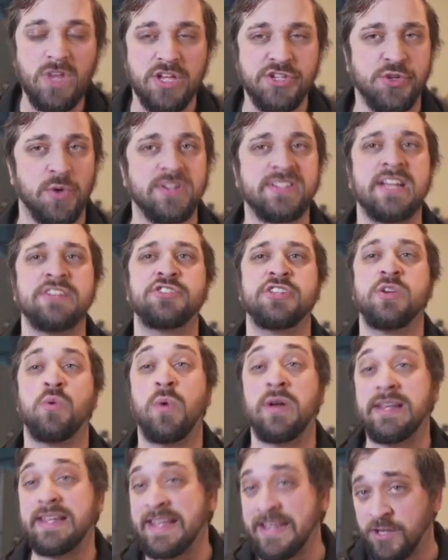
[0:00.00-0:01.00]
So essentially
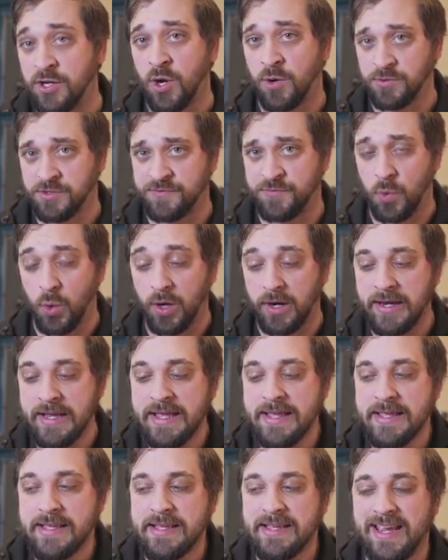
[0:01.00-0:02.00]
what it goes for
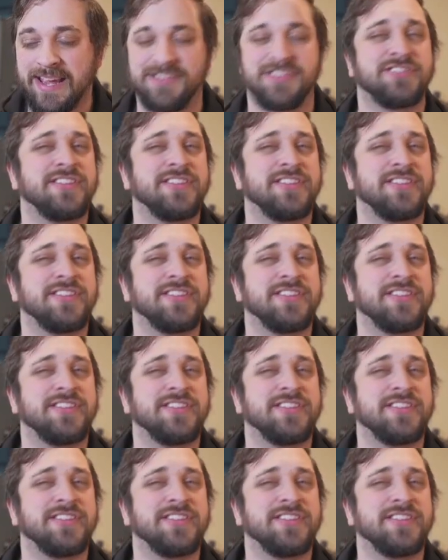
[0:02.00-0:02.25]
is